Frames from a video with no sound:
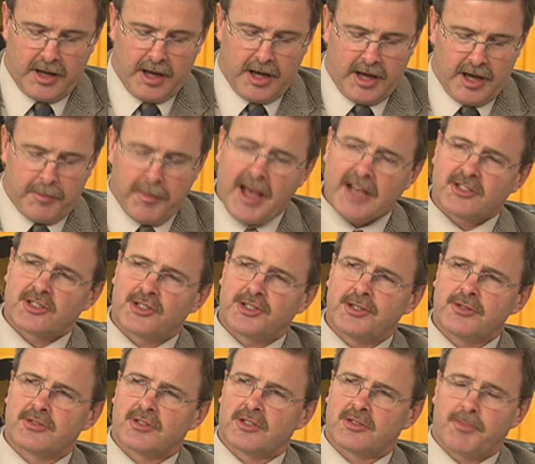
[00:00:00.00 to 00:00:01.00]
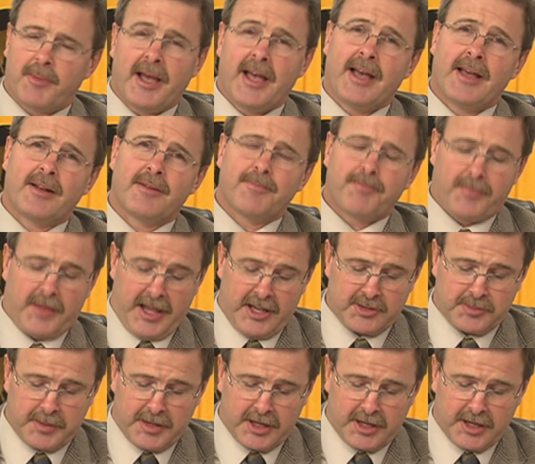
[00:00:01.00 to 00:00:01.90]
A Massachusetts man has been